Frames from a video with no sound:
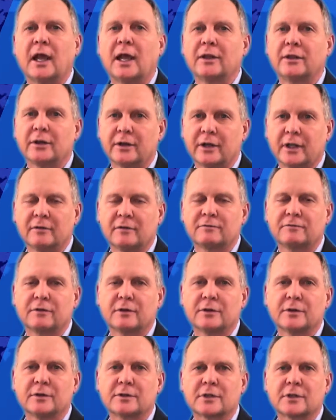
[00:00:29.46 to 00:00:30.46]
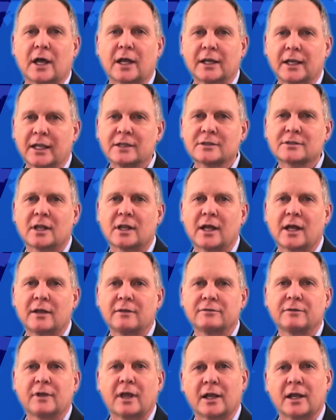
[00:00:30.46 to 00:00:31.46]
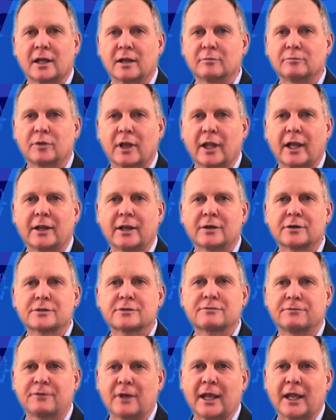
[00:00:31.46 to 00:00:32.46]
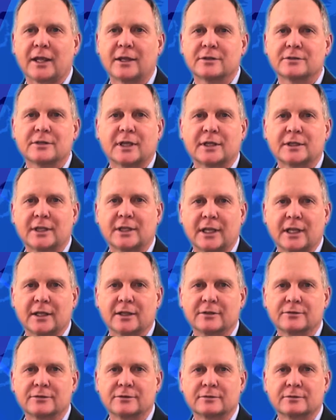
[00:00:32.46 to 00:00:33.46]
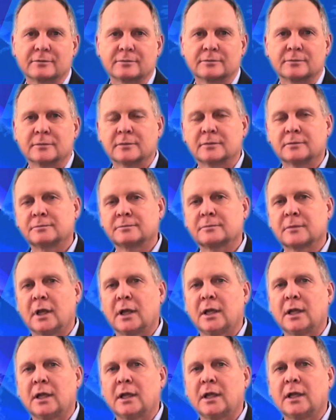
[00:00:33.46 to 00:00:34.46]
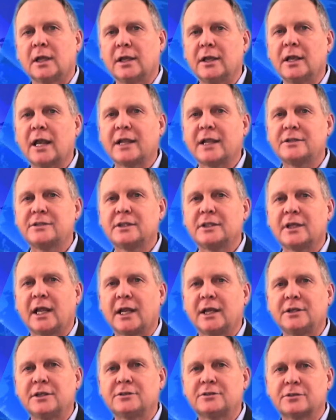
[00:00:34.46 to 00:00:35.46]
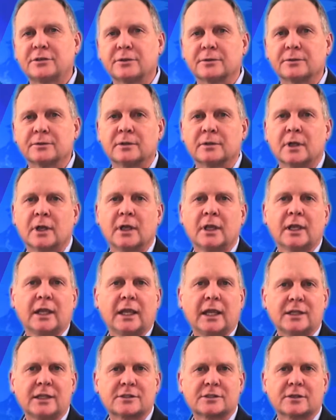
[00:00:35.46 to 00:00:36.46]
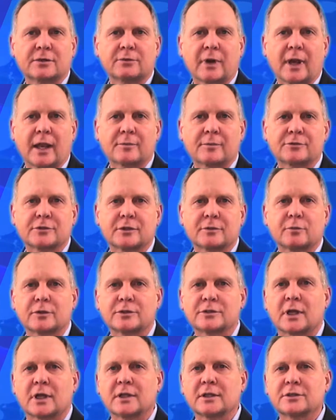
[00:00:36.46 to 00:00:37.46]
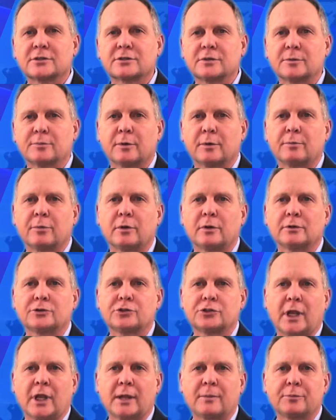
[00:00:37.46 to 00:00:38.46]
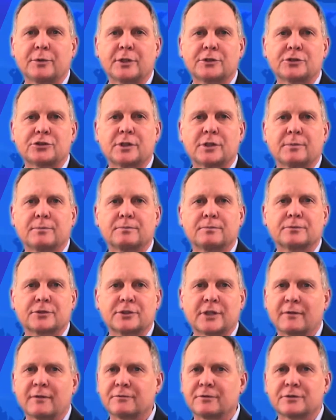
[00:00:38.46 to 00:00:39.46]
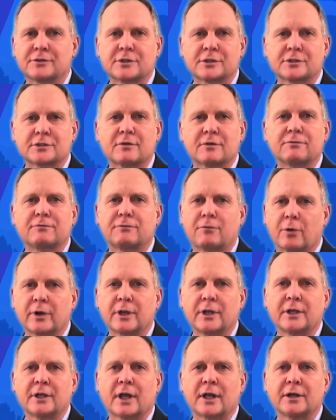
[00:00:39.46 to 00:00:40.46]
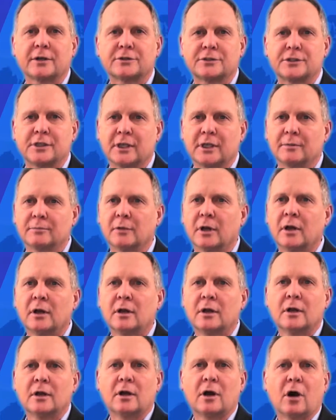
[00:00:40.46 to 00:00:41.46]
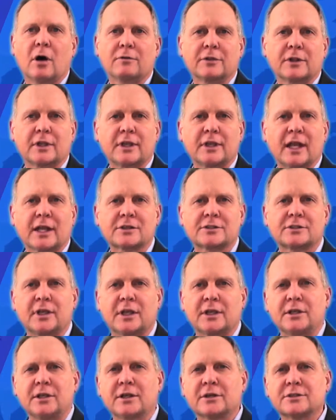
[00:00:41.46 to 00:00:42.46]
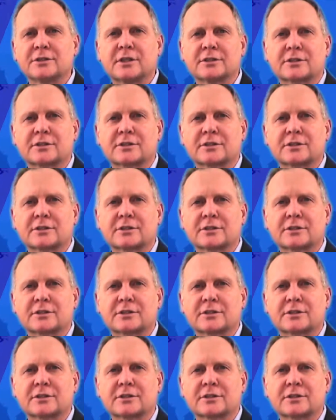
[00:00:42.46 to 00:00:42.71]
and their influence on his life and on players, fans, and kids. In 1982, Eason Ramson was on the Super Bowl championship San Francisco 49er team. Over the next 10 years,